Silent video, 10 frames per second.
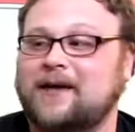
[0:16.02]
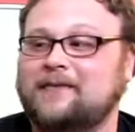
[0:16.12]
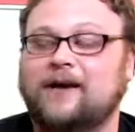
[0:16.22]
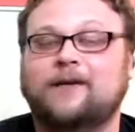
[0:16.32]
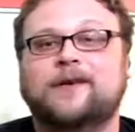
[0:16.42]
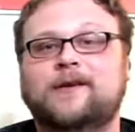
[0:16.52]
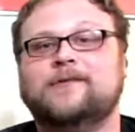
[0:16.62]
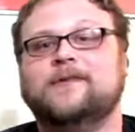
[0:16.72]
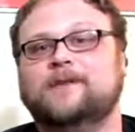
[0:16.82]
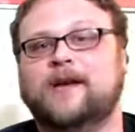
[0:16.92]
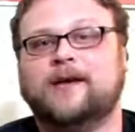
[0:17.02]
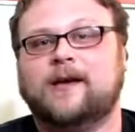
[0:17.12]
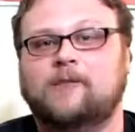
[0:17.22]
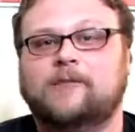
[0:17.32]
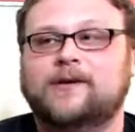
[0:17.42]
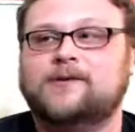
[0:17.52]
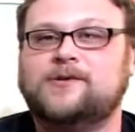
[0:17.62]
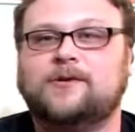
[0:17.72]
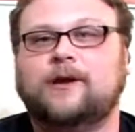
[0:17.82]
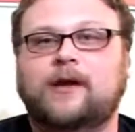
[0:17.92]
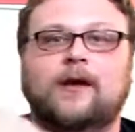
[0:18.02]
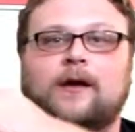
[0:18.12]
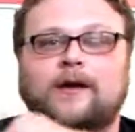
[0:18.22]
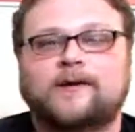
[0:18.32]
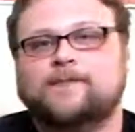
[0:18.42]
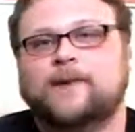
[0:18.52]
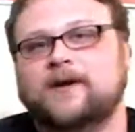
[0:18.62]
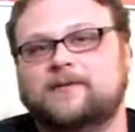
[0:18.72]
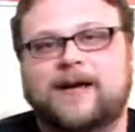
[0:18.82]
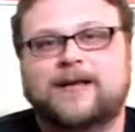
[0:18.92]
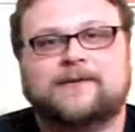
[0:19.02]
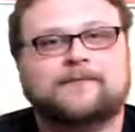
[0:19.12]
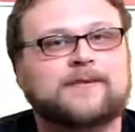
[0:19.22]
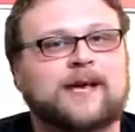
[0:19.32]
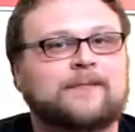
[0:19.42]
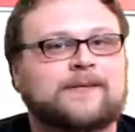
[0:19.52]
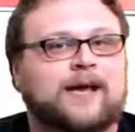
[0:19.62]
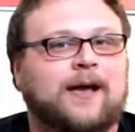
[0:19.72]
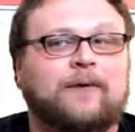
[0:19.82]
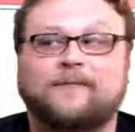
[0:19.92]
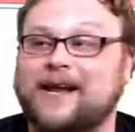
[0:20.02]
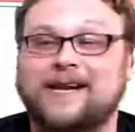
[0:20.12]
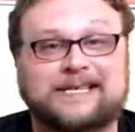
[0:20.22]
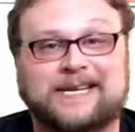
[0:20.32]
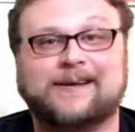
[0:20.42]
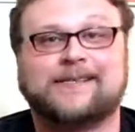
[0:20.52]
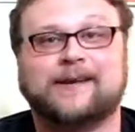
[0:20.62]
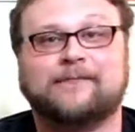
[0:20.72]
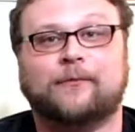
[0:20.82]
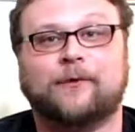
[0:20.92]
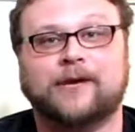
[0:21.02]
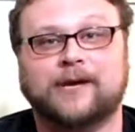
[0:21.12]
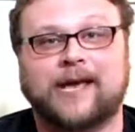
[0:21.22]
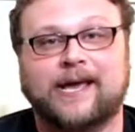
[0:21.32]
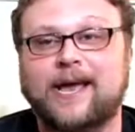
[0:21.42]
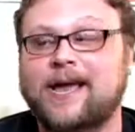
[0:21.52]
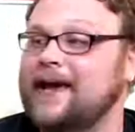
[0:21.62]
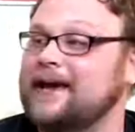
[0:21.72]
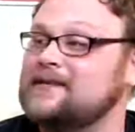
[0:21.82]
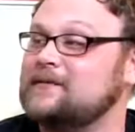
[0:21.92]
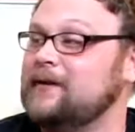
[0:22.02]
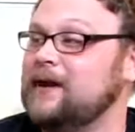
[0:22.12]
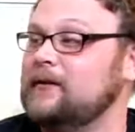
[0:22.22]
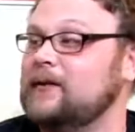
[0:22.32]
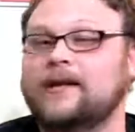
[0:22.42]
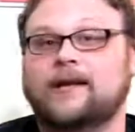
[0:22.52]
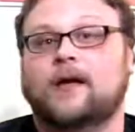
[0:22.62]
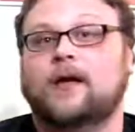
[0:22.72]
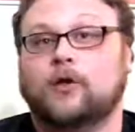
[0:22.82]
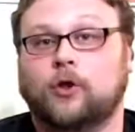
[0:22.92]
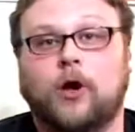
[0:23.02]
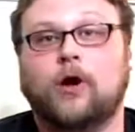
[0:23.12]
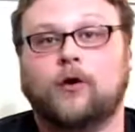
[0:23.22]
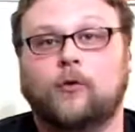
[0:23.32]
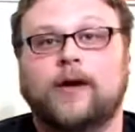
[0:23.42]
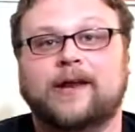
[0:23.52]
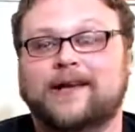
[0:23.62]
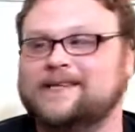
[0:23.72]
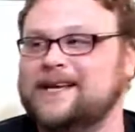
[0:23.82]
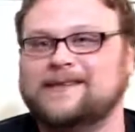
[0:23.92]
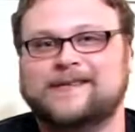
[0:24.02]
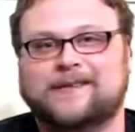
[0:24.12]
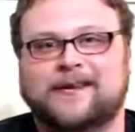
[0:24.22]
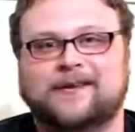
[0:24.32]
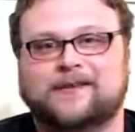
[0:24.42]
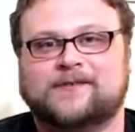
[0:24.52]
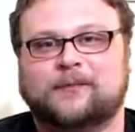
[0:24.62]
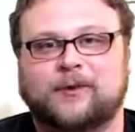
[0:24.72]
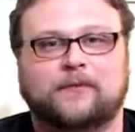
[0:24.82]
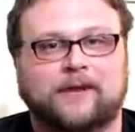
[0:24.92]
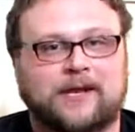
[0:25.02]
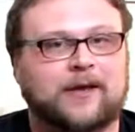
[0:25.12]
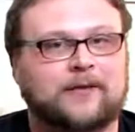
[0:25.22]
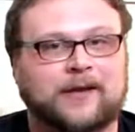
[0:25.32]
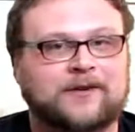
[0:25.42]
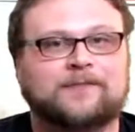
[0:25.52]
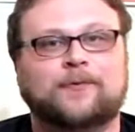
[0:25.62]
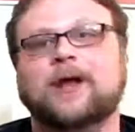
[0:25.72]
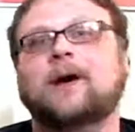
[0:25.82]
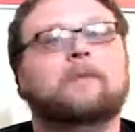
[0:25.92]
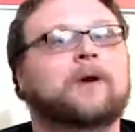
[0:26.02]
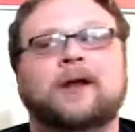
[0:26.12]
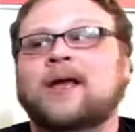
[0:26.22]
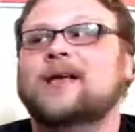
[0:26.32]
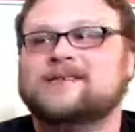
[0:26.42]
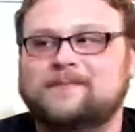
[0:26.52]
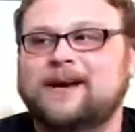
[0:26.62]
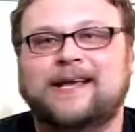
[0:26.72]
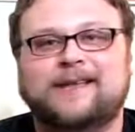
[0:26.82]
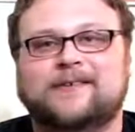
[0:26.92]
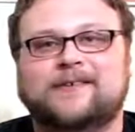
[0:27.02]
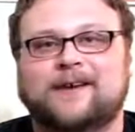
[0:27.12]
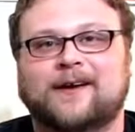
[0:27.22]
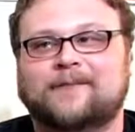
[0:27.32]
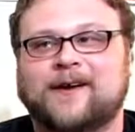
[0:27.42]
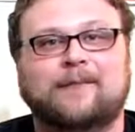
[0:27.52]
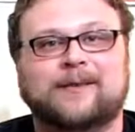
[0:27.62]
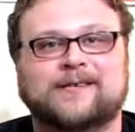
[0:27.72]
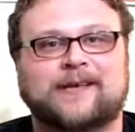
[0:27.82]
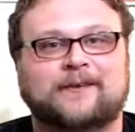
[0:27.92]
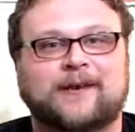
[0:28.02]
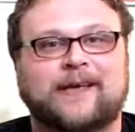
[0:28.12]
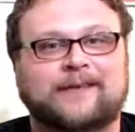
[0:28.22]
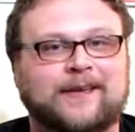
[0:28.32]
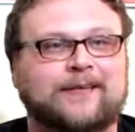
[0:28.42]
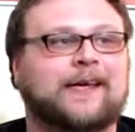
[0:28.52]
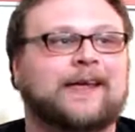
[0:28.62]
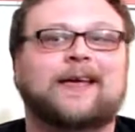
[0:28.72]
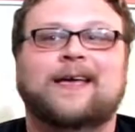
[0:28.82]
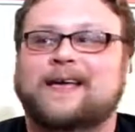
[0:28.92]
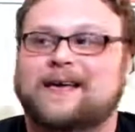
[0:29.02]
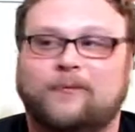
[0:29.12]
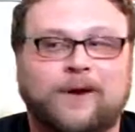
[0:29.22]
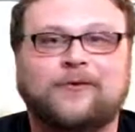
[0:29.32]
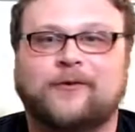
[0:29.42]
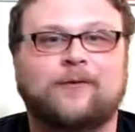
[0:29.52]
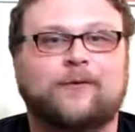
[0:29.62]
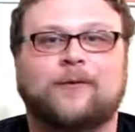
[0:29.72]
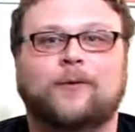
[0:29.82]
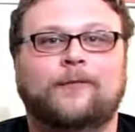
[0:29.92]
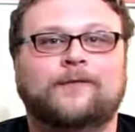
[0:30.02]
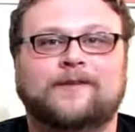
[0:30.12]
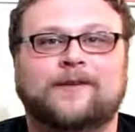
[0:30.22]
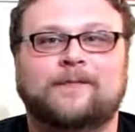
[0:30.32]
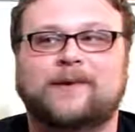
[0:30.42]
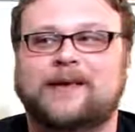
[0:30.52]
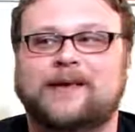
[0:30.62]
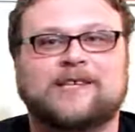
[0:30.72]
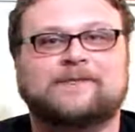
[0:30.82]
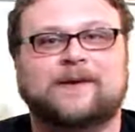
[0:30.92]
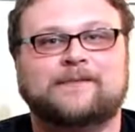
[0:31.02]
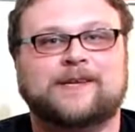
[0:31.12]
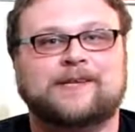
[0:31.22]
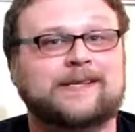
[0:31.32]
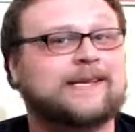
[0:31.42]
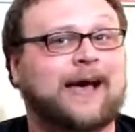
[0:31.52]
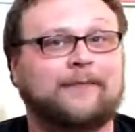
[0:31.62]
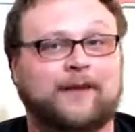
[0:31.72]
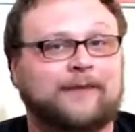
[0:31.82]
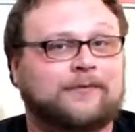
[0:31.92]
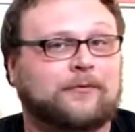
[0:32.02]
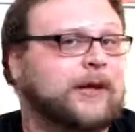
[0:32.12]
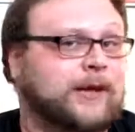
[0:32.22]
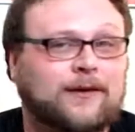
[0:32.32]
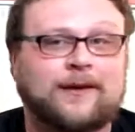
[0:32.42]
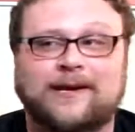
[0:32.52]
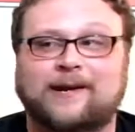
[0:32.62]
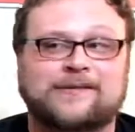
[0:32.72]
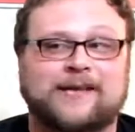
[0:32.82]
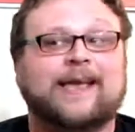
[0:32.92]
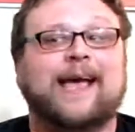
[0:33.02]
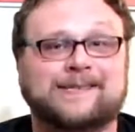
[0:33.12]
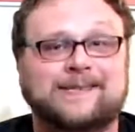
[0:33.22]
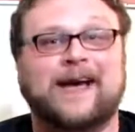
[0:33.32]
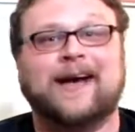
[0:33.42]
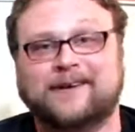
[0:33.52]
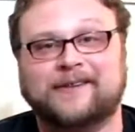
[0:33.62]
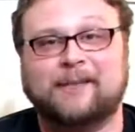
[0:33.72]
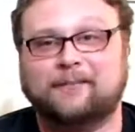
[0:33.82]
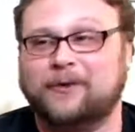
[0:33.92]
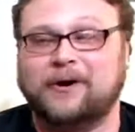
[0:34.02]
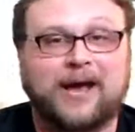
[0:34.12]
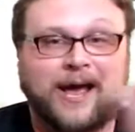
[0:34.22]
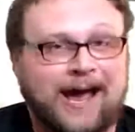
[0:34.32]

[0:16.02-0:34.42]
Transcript: Down there on the YouTube.com, we enjoy a spot of magic from time to time. We've got a deck take for you today, and it's apparently long awaited. I said this at the end of the spoiler video that I just put out, but somebody in the comments the other day said that Red Green Werewolves is going to be SBMTG's Half-Life 3. And I was like, has it gotten to that point?